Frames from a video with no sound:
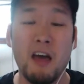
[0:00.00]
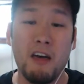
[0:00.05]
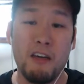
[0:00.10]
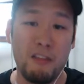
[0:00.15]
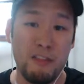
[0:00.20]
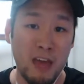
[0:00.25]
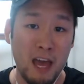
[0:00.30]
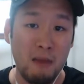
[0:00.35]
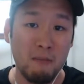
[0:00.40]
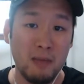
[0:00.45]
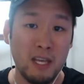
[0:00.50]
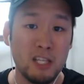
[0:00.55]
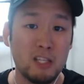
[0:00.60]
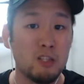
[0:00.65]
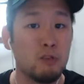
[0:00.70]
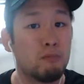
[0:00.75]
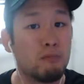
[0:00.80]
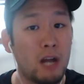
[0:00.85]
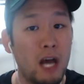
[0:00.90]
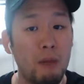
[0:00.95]
That means you
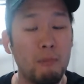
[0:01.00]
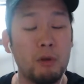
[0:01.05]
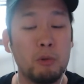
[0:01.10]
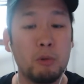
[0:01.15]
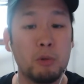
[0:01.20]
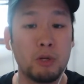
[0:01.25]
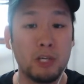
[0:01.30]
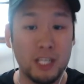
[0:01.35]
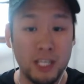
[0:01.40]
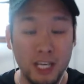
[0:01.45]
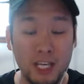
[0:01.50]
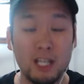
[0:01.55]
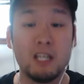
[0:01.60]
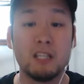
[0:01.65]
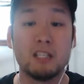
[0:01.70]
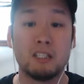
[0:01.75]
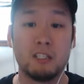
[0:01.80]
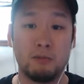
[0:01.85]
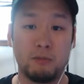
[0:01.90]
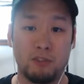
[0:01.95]
probably will get
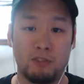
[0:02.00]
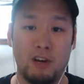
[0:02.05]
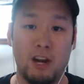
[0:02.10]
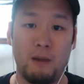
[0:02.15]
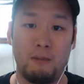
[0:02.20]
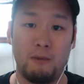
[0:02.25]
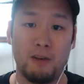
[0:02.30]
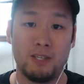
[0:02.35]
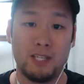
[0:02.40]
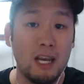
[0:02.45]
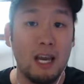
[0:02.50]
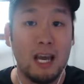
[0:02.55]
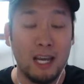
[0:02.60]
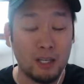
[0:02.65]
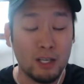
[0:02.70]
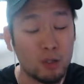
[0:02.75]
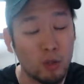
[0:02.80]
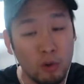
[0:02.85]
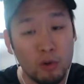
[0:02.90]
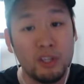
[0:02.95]
subscribers,
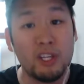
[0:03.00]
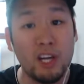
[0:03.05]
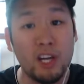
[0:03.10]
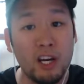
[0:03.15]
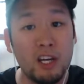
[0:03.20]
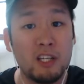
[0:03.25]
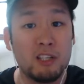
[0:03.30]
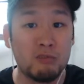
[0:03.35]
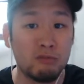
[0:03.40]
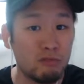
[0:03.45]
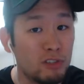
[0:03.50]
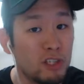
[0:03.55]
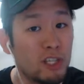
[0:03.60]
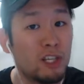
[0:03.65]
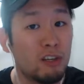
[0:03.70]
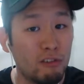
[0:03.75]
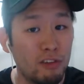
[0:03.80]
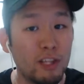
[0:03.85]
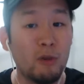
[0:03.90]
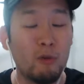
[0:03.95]
and Golden Guardians
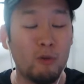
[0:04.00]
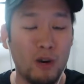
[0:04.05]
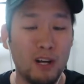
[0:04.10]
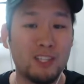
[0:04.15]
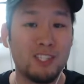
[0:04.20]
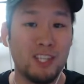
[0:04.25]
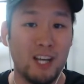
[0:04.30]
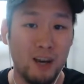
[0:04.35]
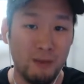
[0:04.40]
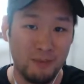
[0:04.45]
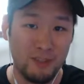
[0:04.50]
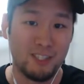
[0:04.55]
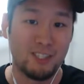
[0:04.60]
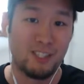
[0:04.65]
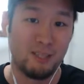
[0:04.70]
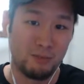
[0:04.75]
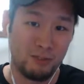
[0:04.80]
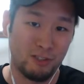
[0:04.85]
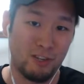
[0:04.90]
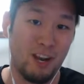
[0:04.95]
really, really wants to up their
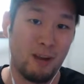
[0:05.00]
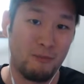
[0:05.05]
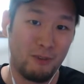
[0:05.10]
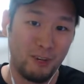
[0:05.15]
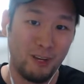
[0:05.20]
subscriber